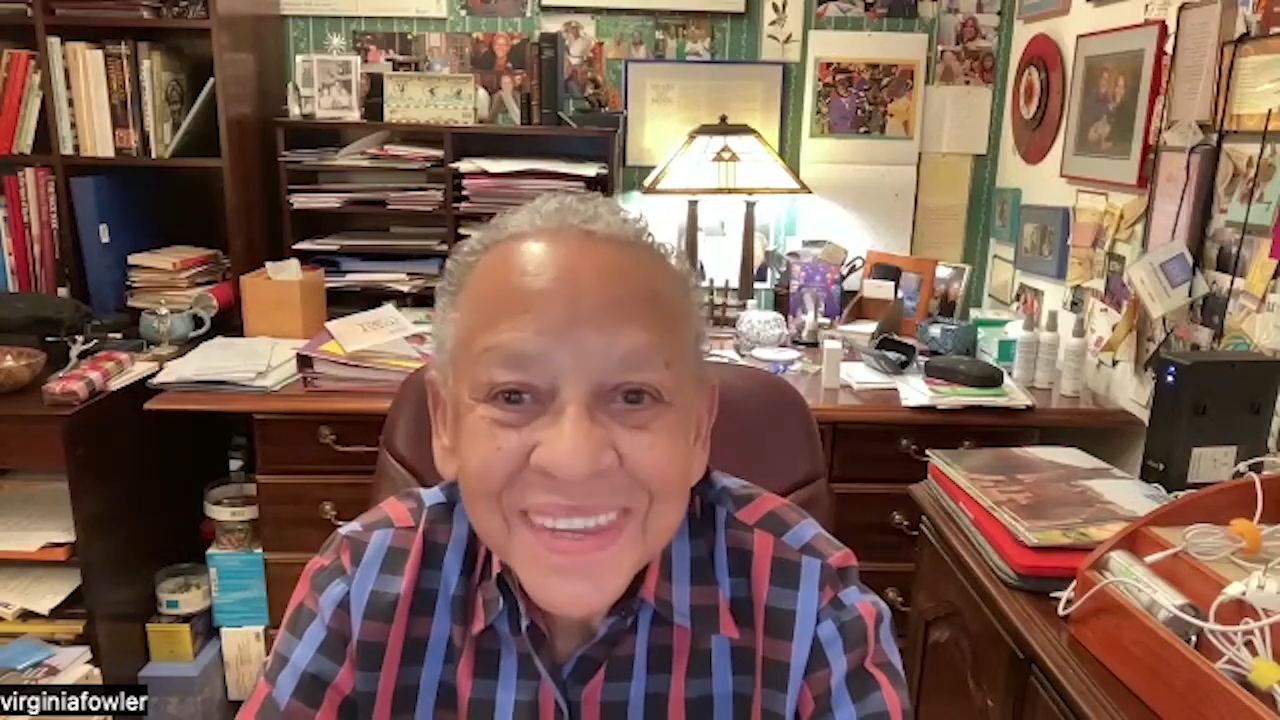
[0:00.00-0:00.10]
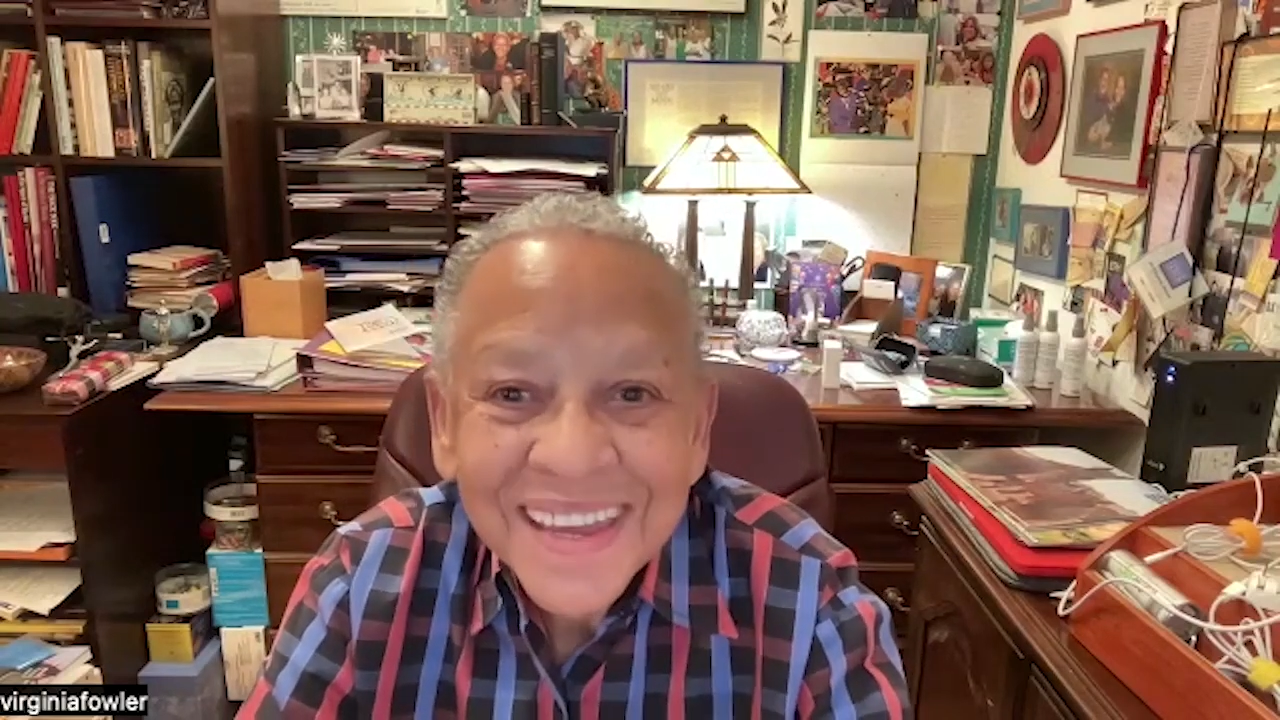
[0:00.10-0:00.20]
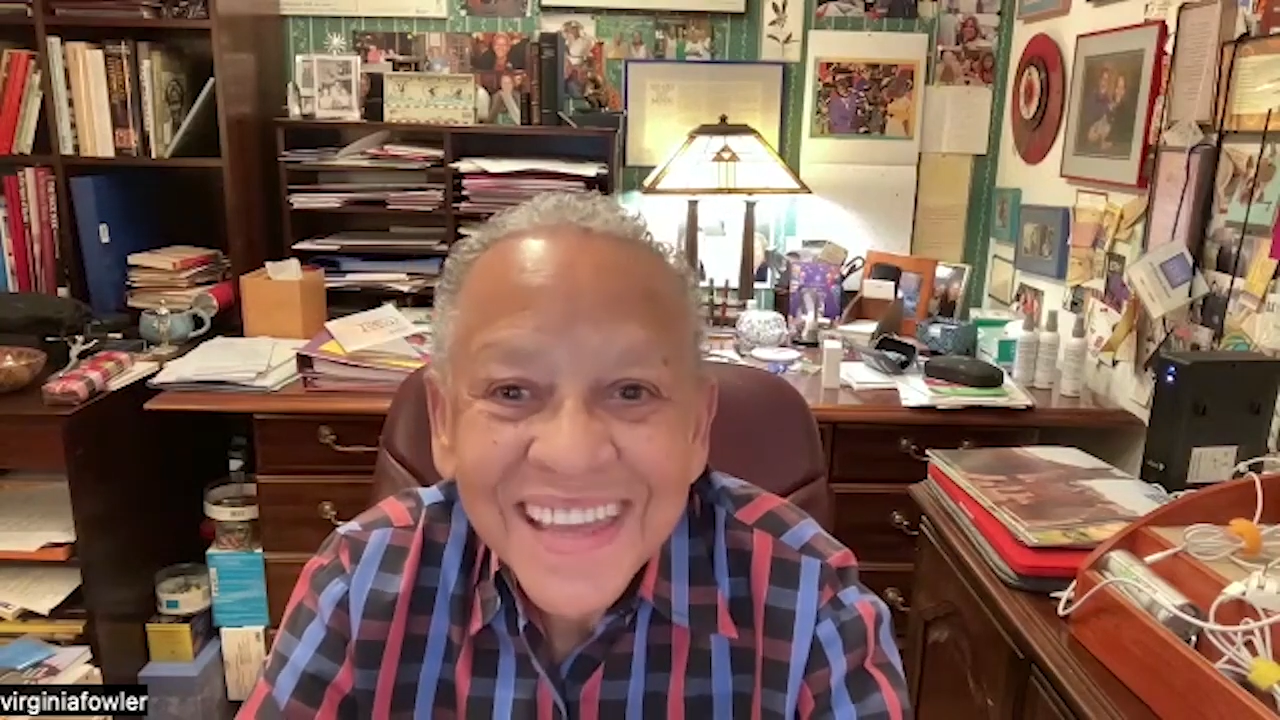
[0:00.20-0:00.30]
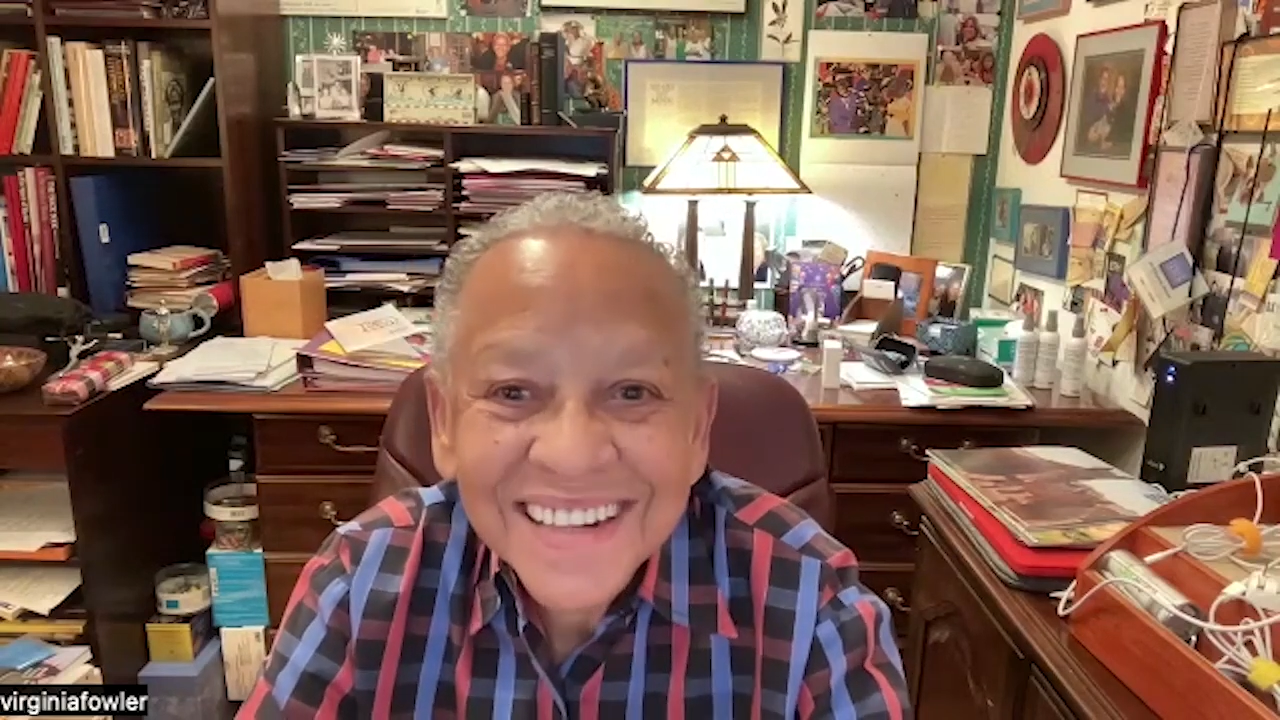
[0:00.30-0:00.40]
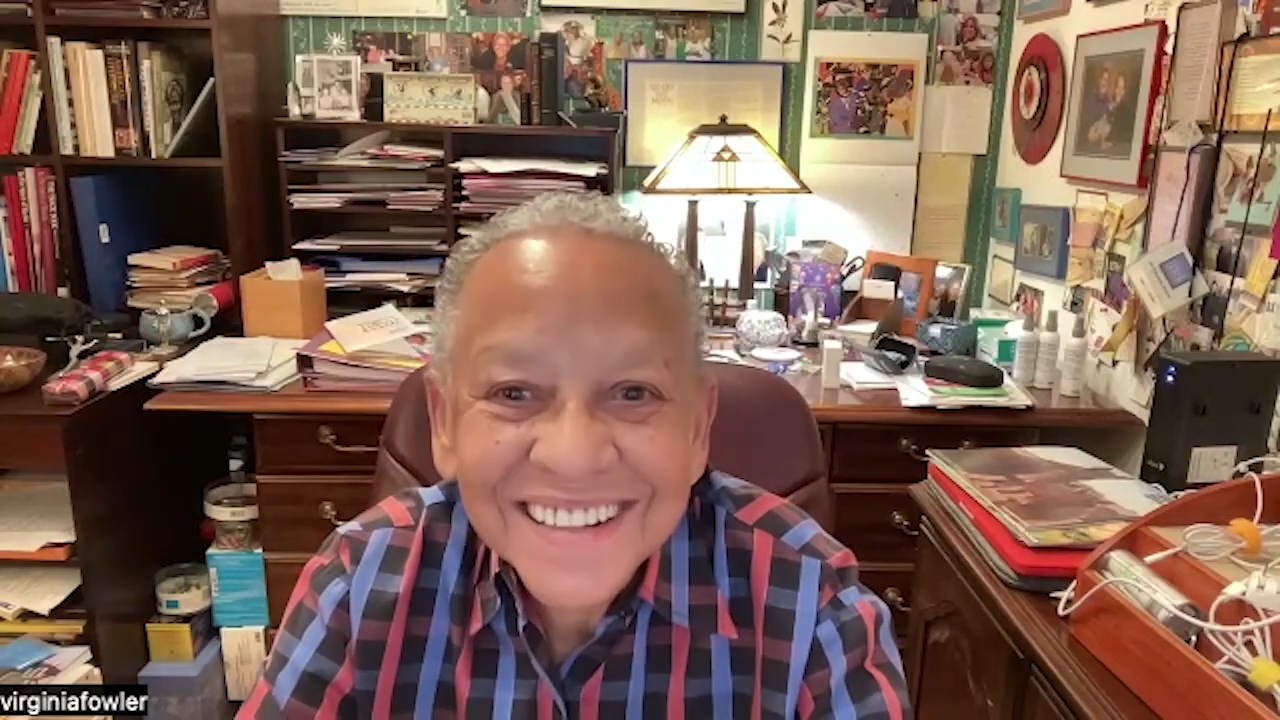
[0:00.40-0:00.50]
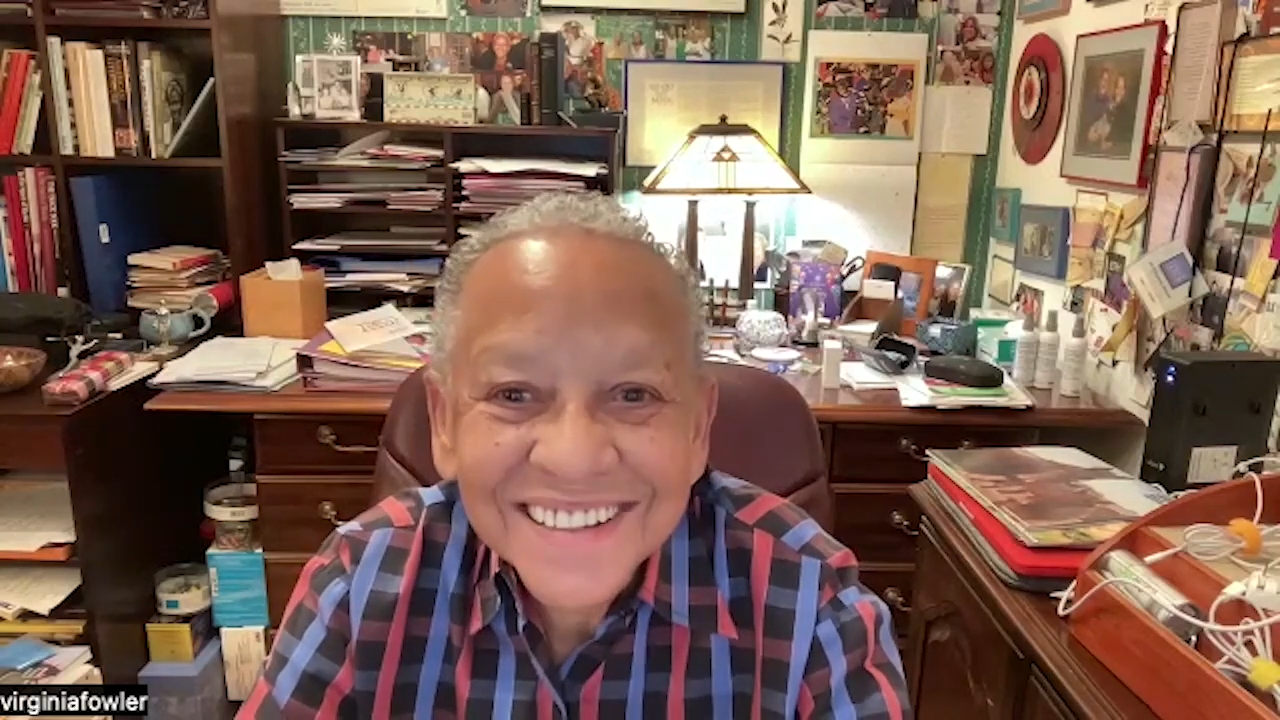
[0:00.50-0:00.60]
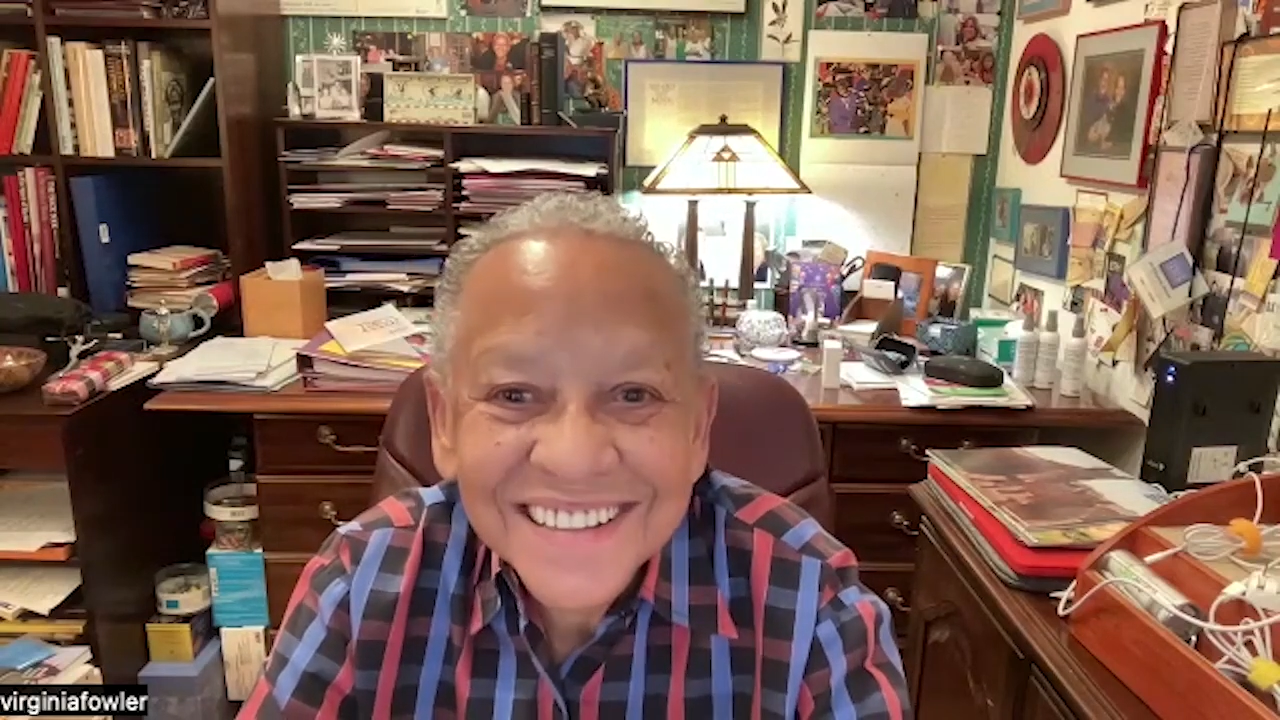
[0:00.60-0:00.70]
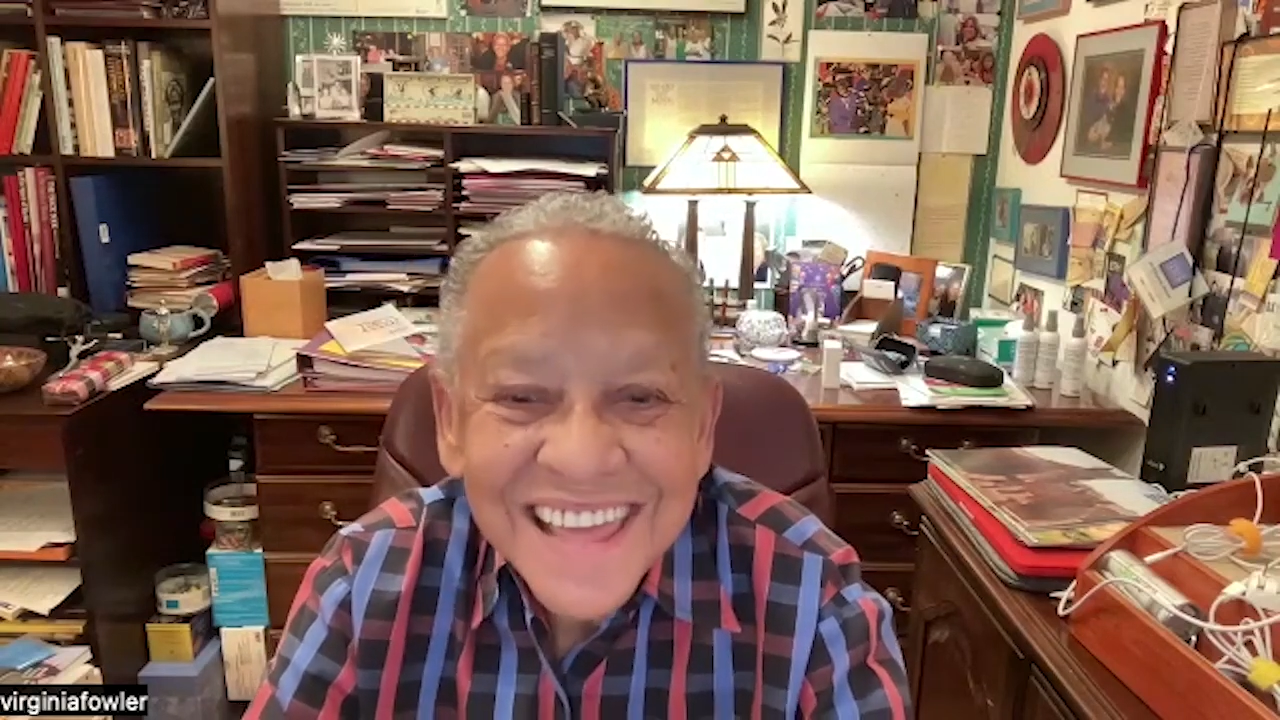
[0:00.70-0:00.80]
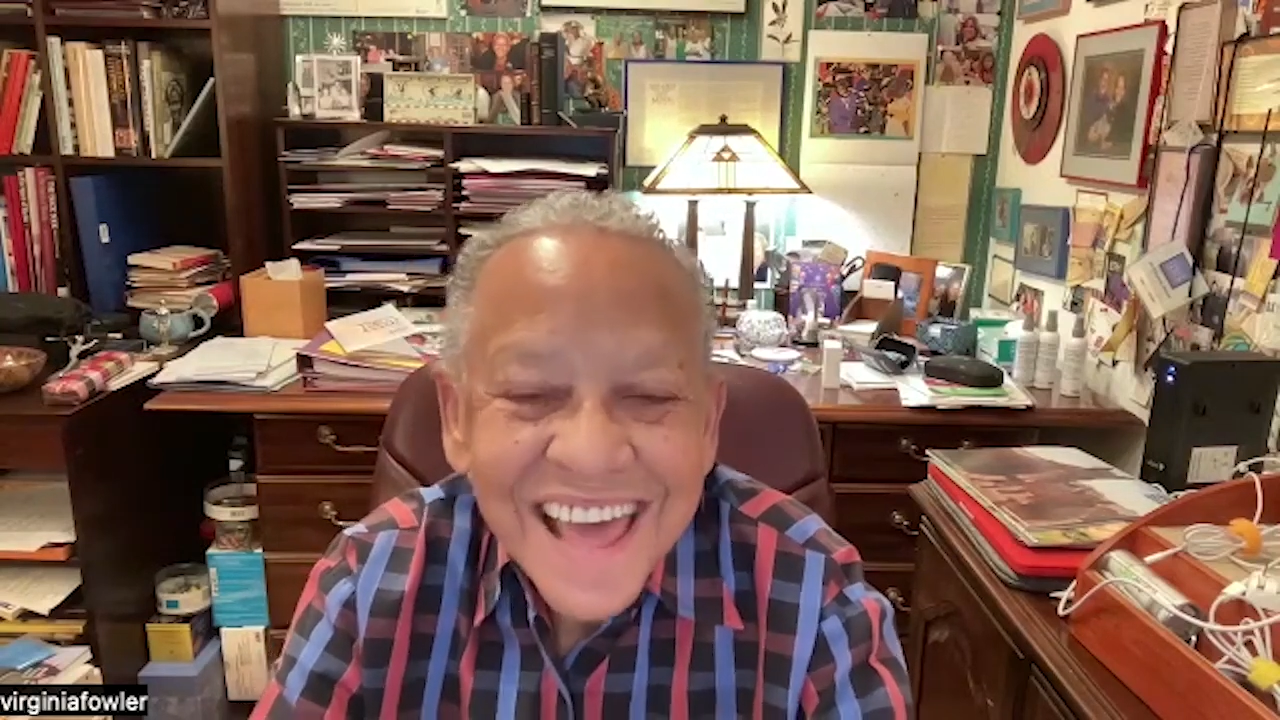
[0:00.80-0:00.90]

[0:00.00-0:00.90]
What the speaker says: And